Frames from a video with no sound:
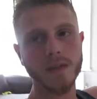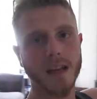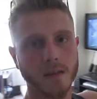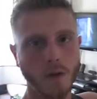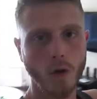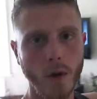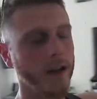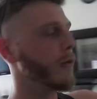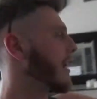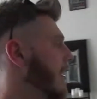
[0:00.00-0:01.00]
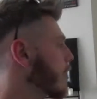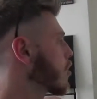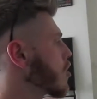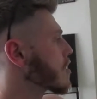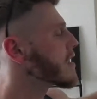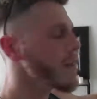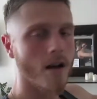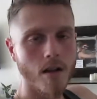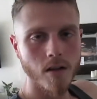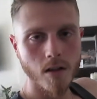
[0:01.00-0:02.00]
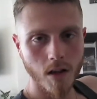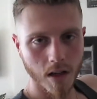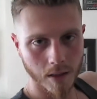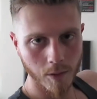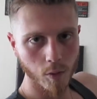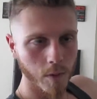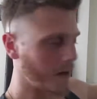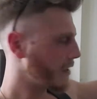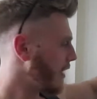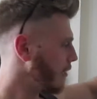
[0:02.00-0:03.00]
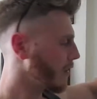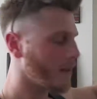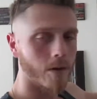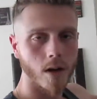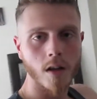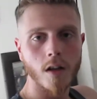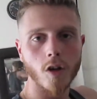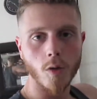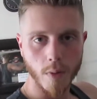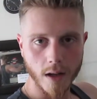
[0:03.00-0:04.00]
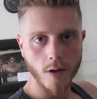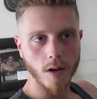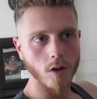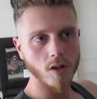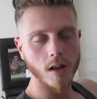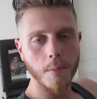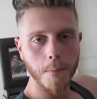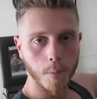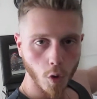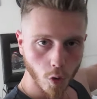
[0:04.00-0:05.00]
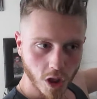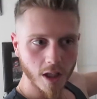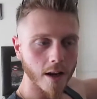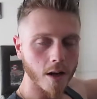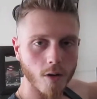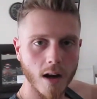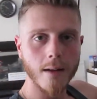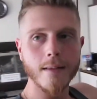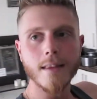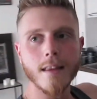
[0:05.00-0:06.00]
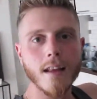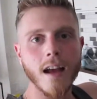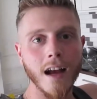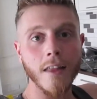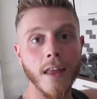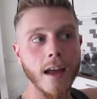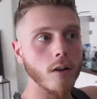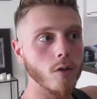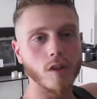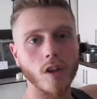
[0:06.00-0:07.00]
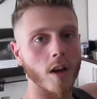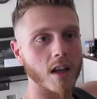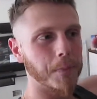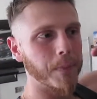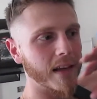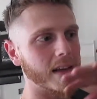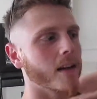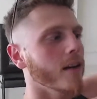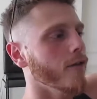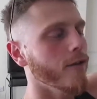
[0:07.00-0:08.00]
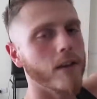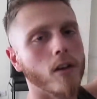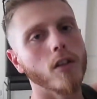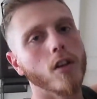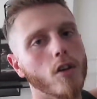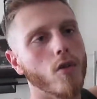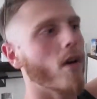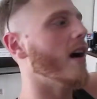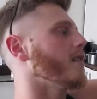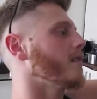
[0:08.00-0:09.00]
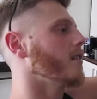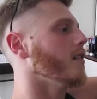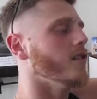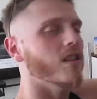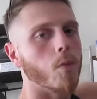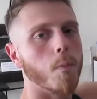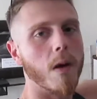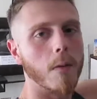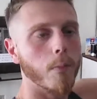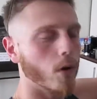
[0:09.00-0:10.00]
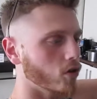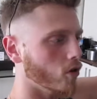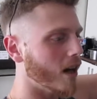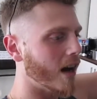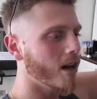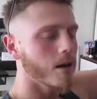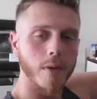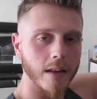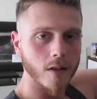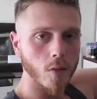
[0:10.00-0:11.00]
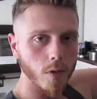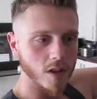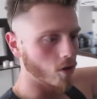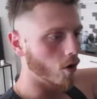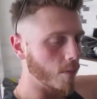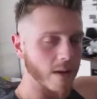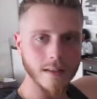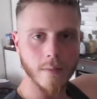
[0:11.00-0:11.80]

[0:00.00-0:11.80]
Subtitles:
Tesco quick. We're gonna cook here. Andiamo al supermercato, andiamo a comprare qualcosa, cucinare qua, and then Luca's got a nice big field of grass. C'è un bel posto da prendere un po' di sole mentre